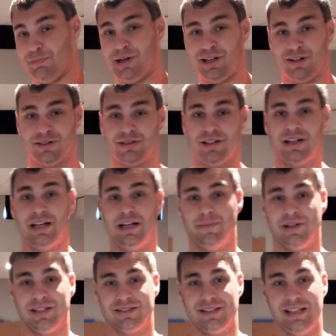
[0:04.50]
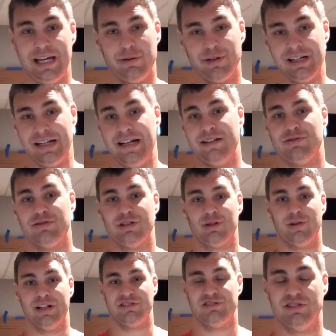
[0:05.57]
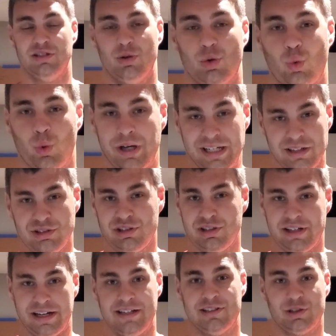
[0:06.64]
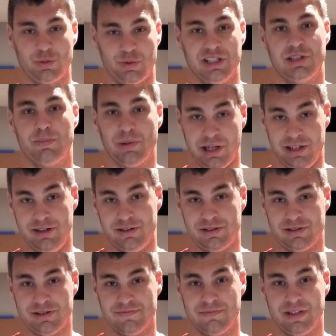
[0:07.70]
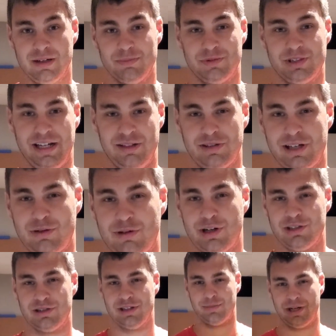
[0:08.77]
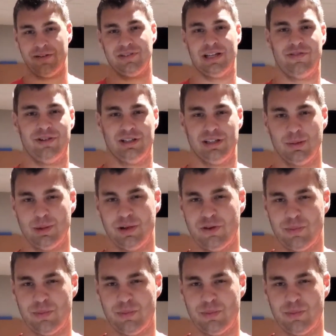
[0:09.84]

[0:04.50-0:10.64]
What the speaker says: putters because today we're going to answer the question, when should I switch putters? To answer that question, I'm going to have to give you a little bit of